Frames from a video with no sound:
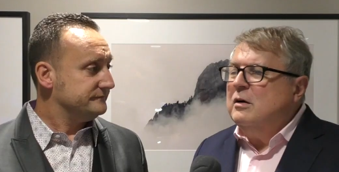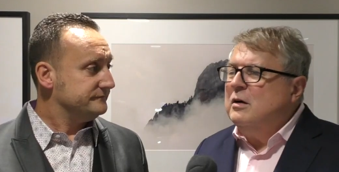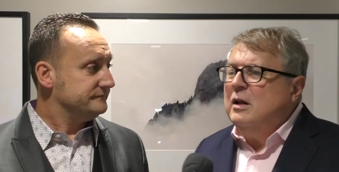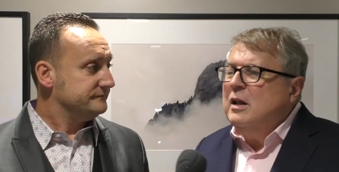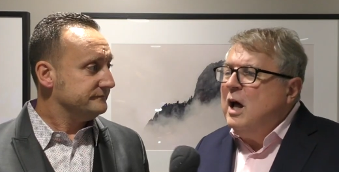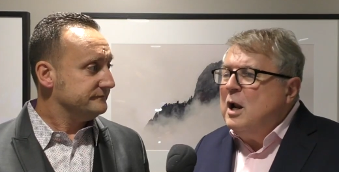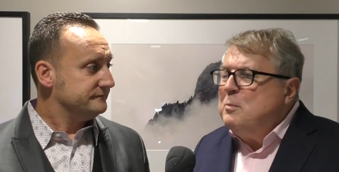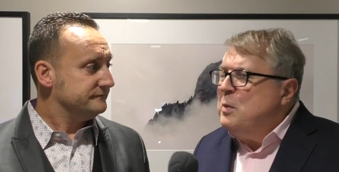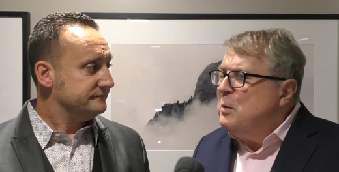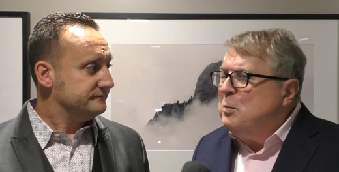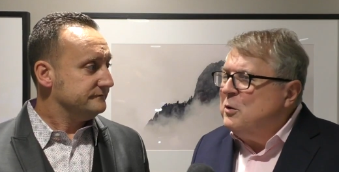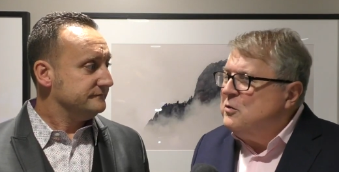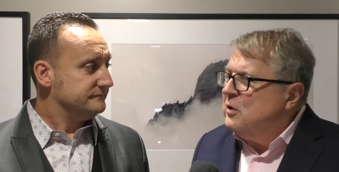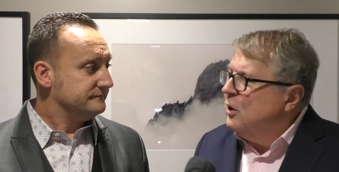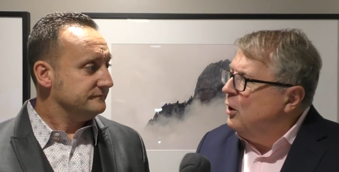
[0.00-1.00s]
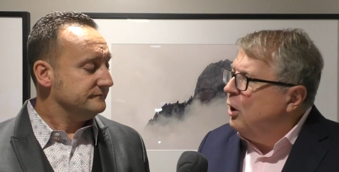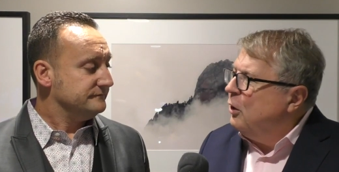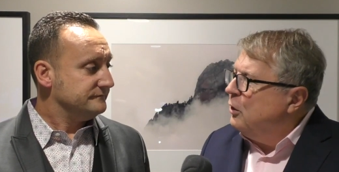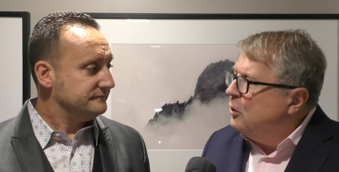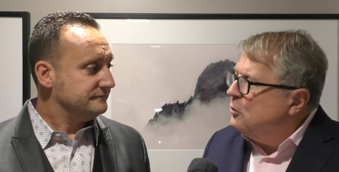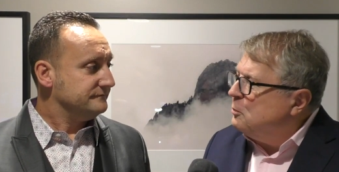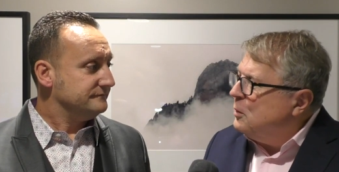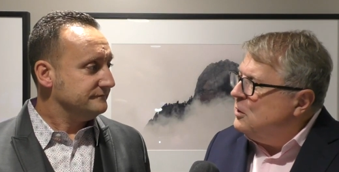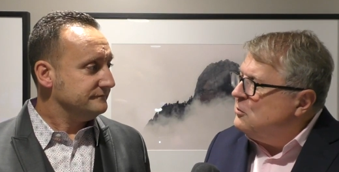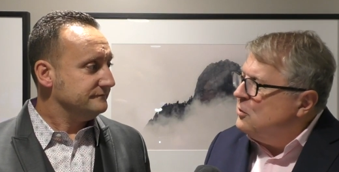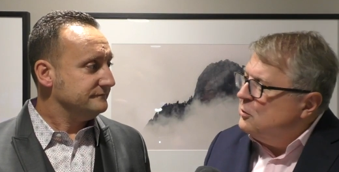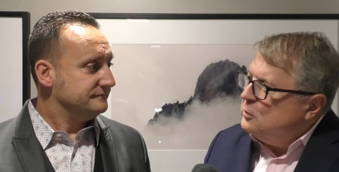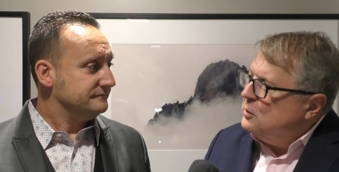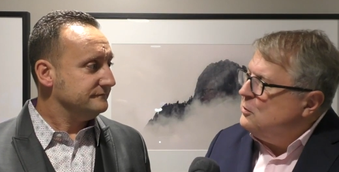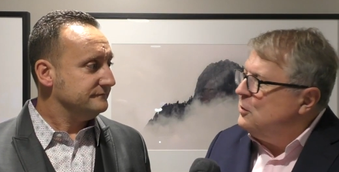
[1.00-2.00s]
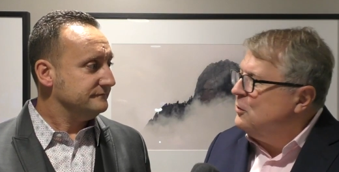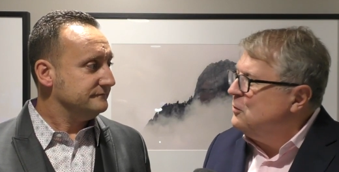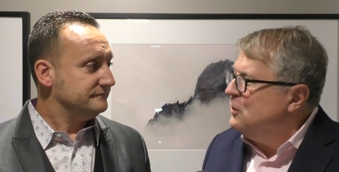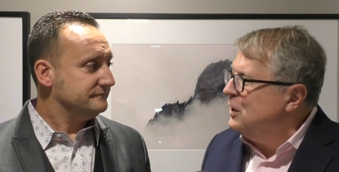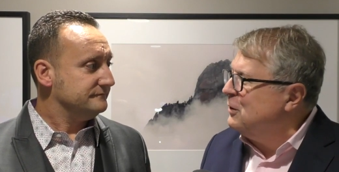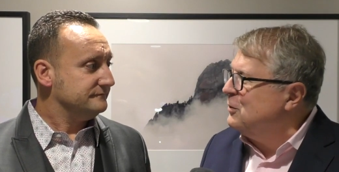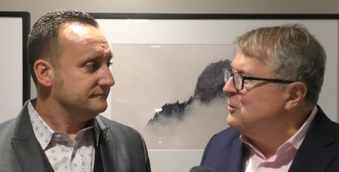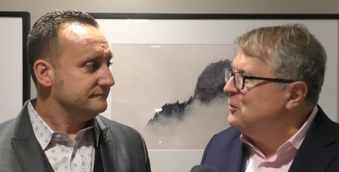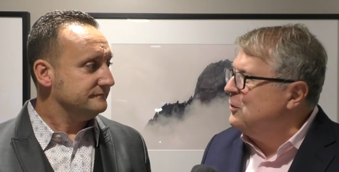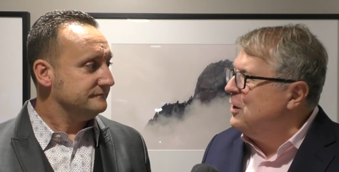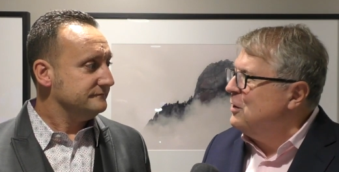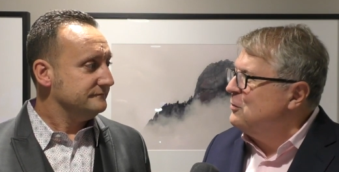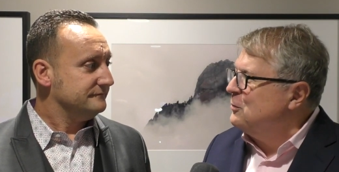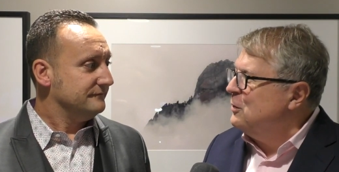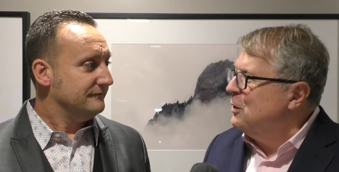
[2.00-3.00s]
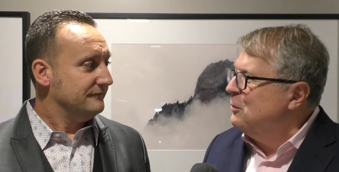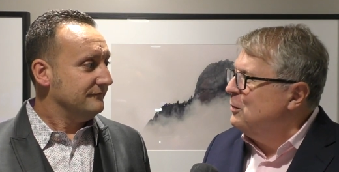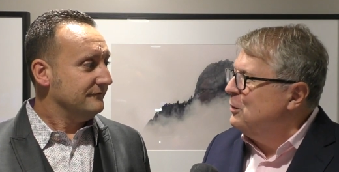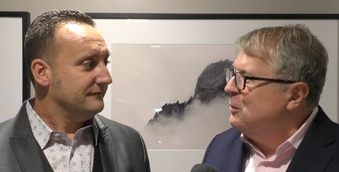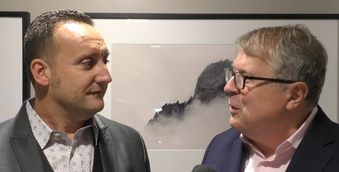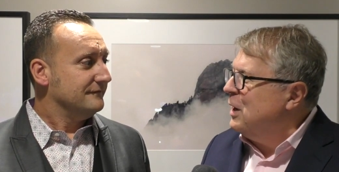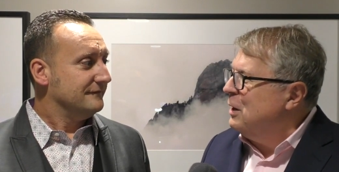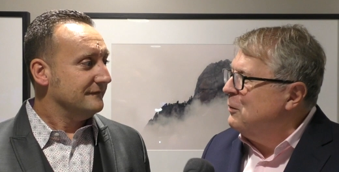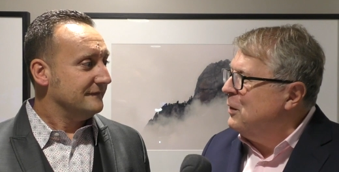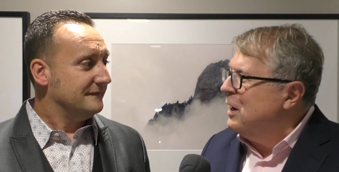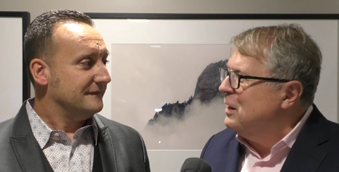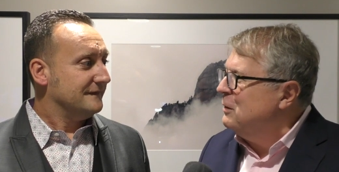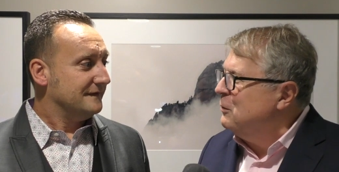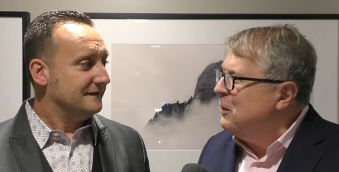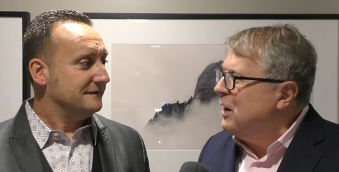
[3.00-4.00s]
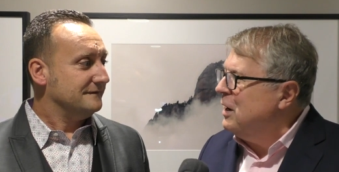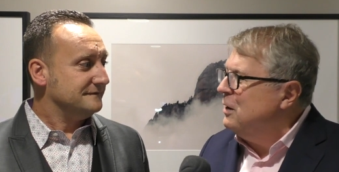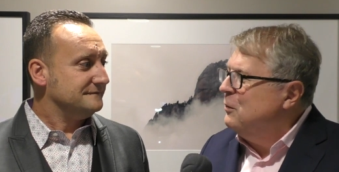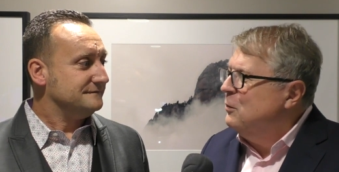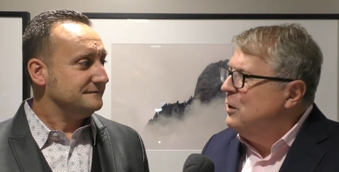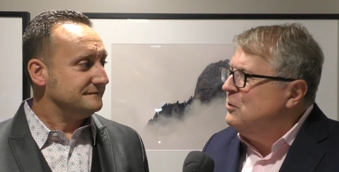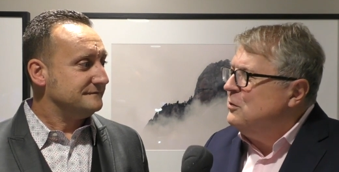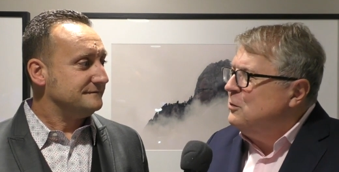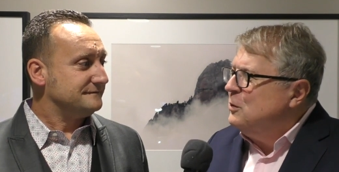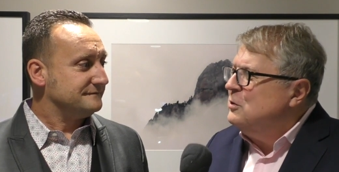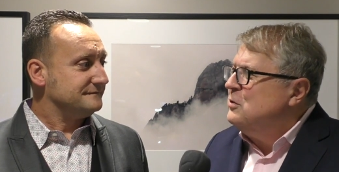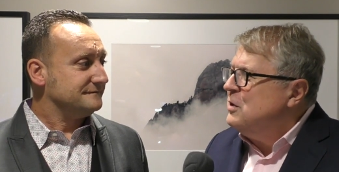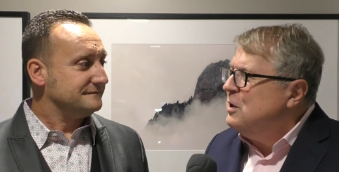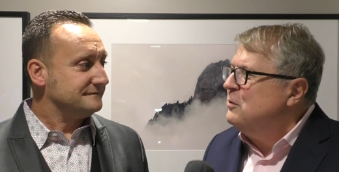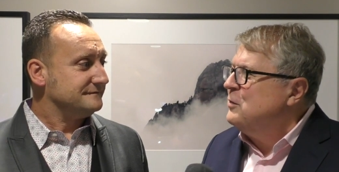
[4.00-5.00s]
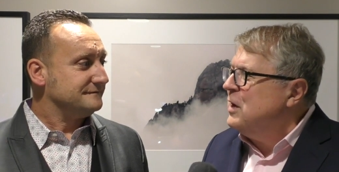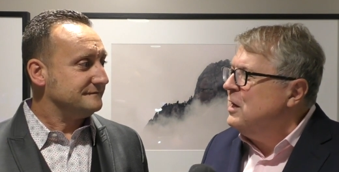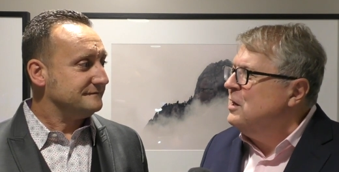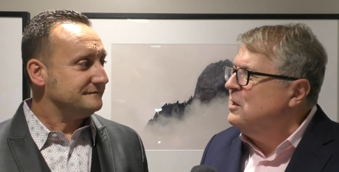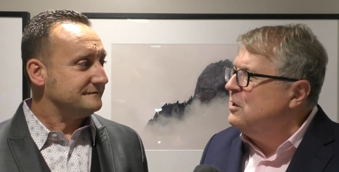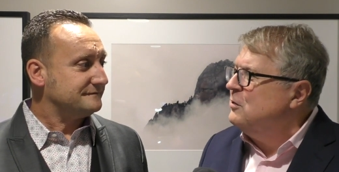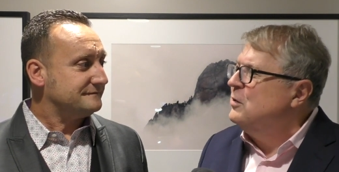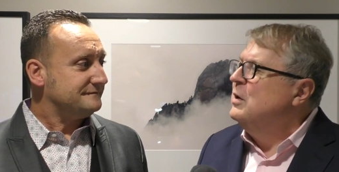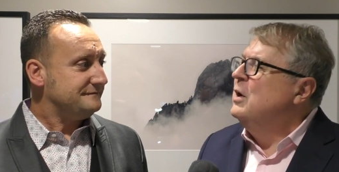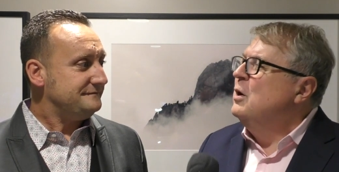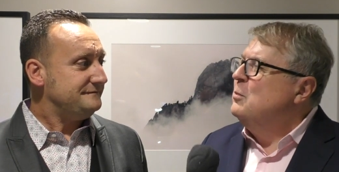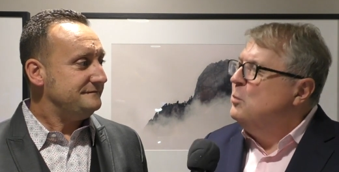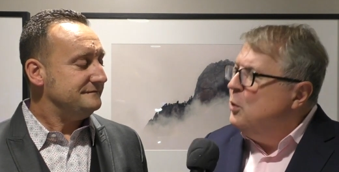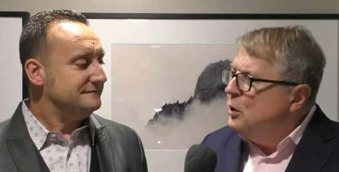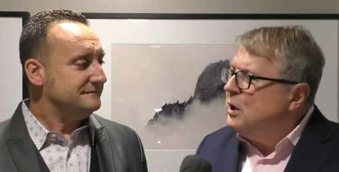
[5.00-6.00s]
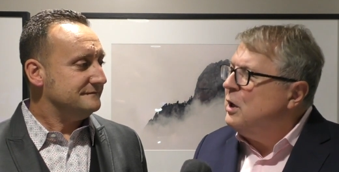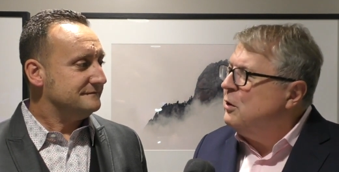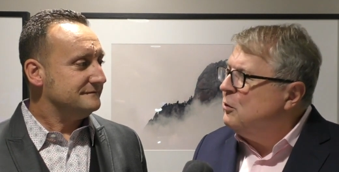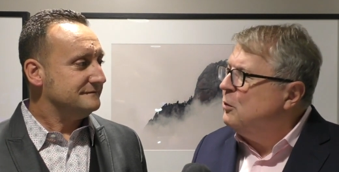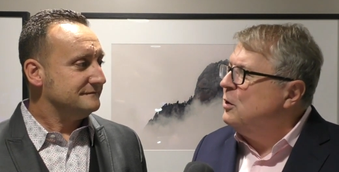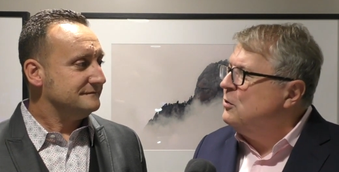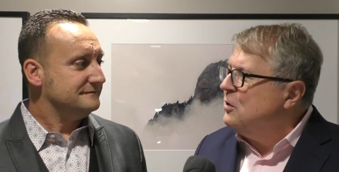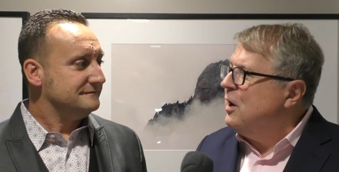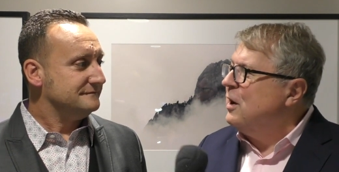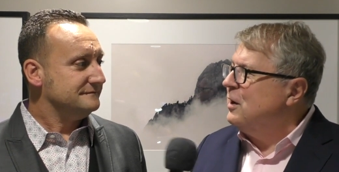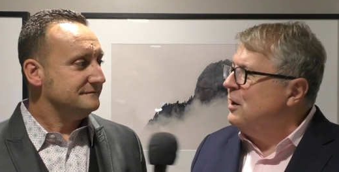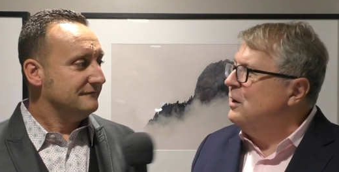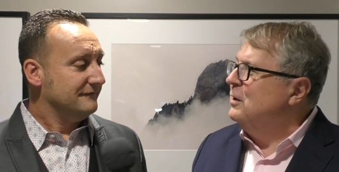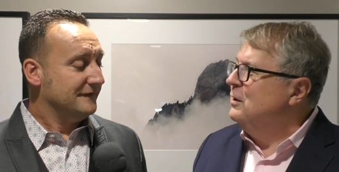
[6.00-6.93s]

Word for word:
Speaker 1: A lot of people sell all those places. What's your secret sauce? Why? What's the advantage of booking through Exoticca?